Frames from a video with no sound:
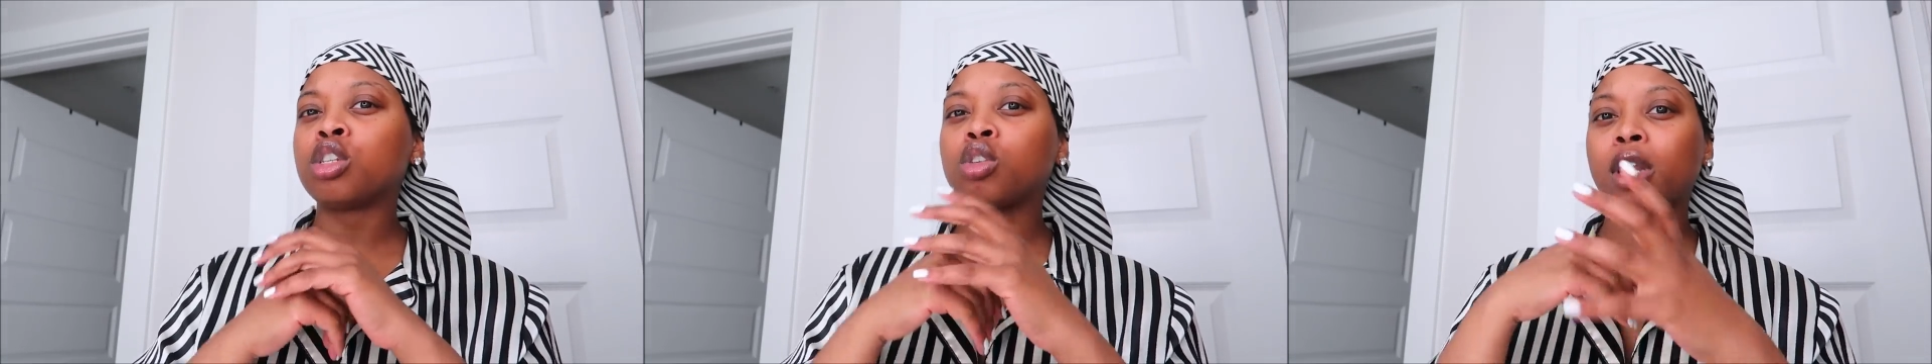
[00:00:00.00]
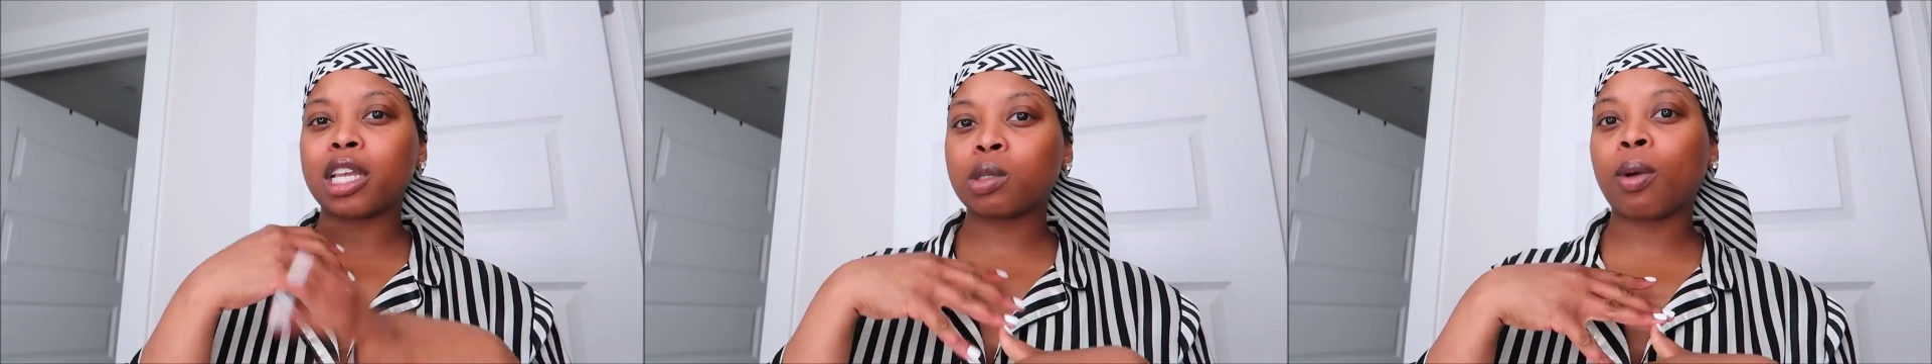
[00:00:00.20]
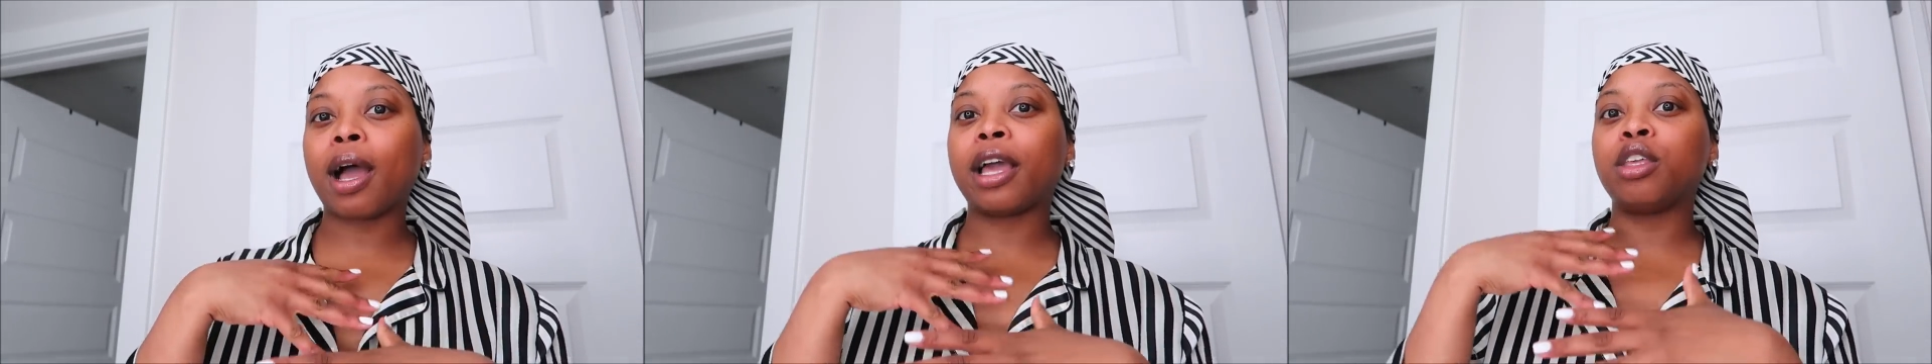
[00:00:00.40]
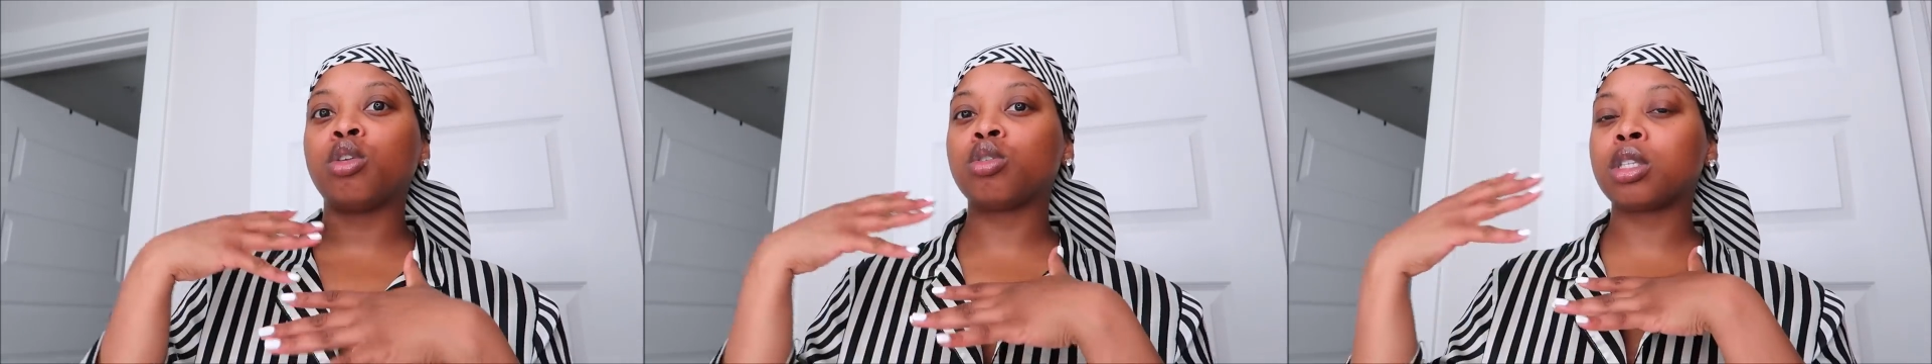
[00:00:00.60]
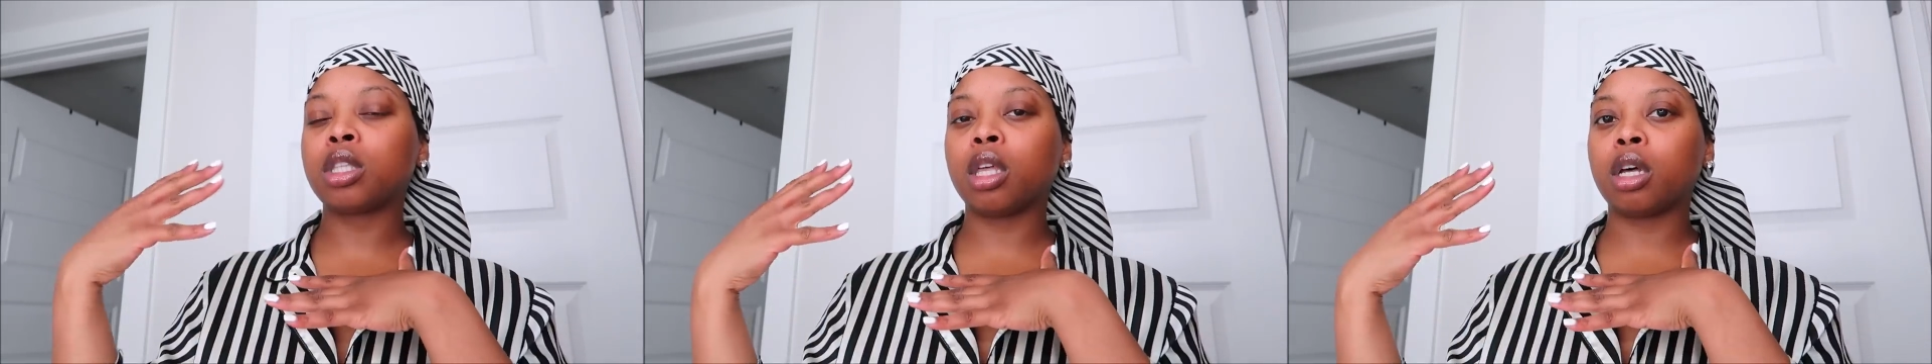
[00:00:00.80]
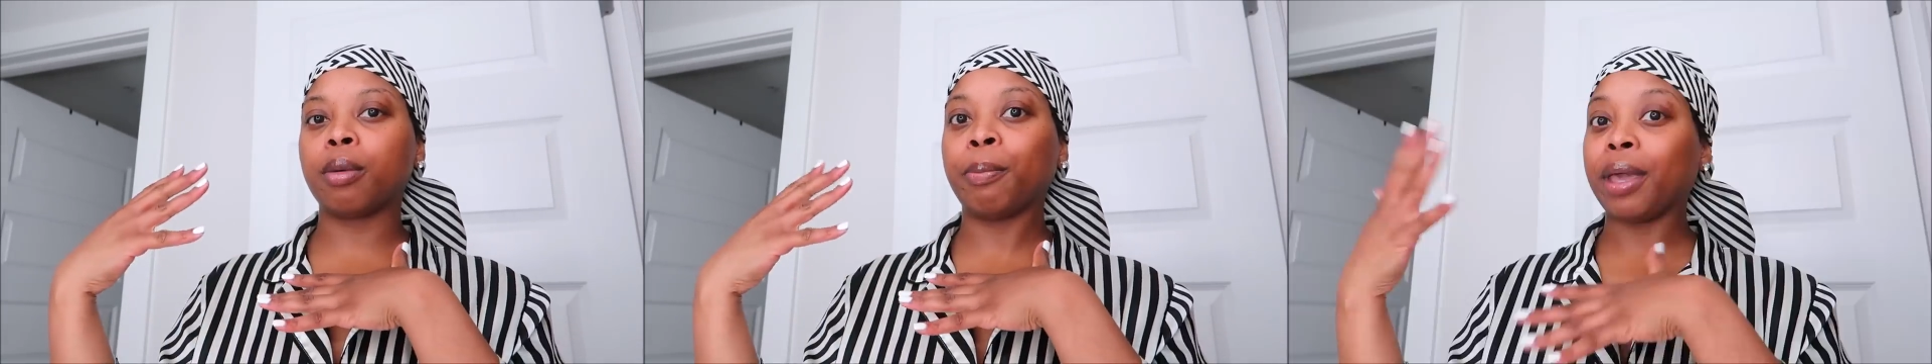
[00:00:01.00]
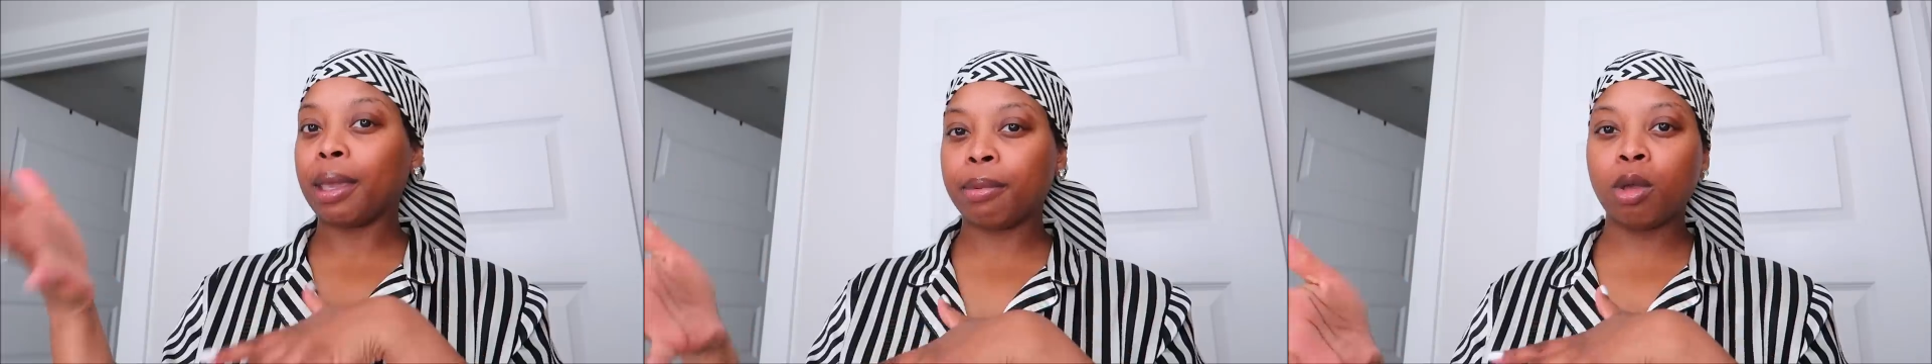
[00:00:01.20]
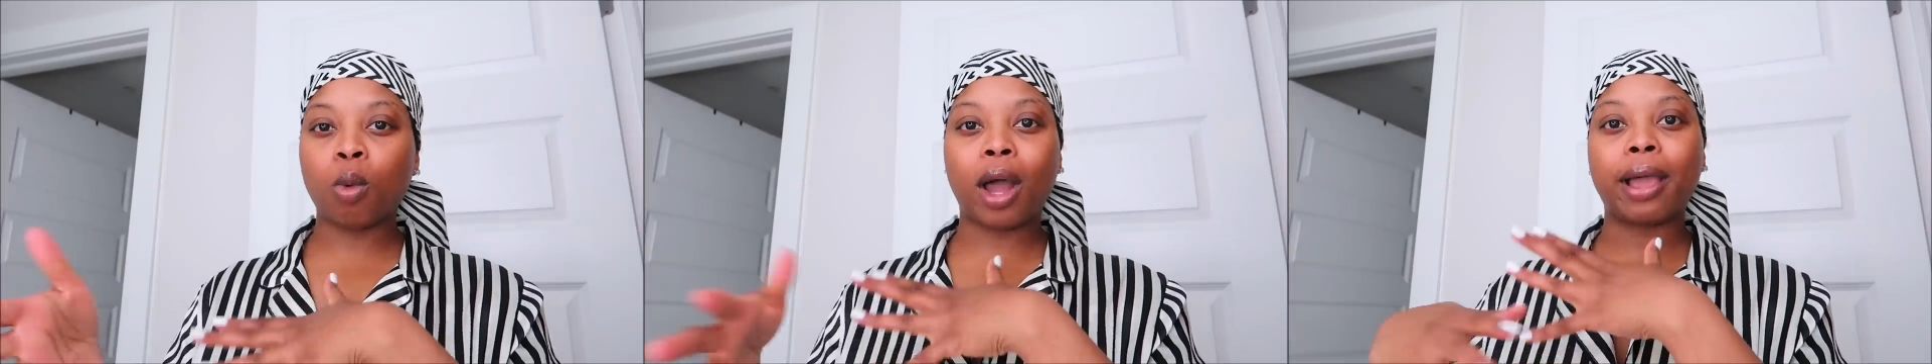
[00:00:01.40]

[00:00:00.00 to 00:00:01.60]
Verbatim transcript: so that's why i use the baby